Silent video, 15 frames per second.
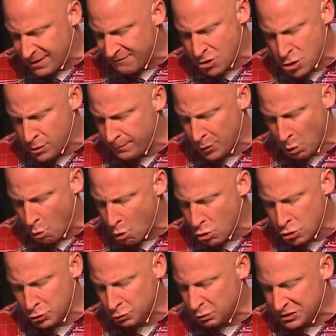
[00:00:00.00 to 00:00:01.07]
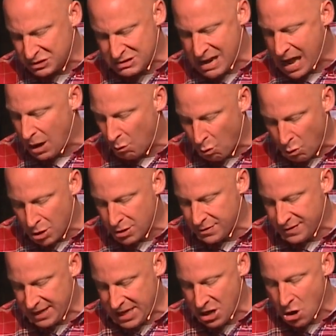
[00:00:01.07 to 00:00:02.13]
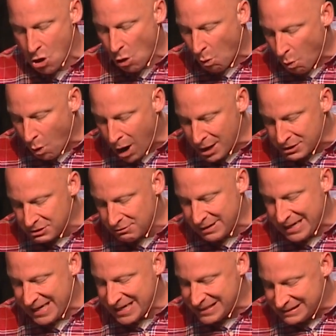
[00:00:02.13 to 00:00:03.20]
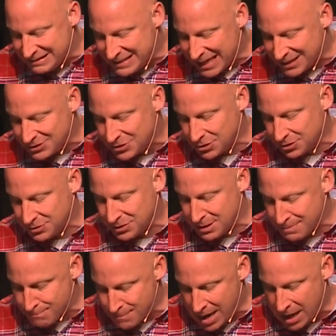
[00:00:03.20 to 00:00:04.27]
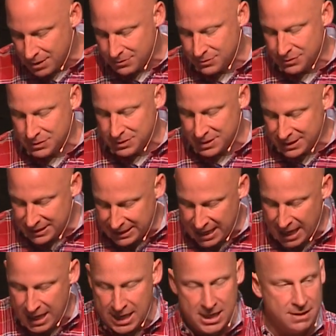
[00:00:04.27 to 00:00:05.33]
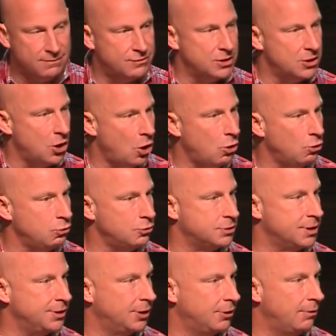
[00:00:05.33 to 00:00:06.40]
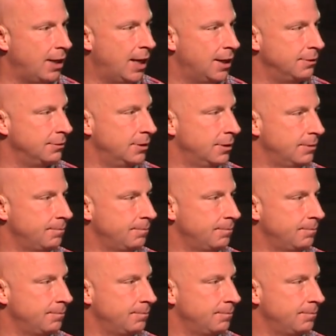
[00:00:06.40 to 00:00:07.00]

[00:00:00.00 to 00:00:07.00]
of whom the world was not worthy, wandering in deserts and mountains and caves and holes in the ground.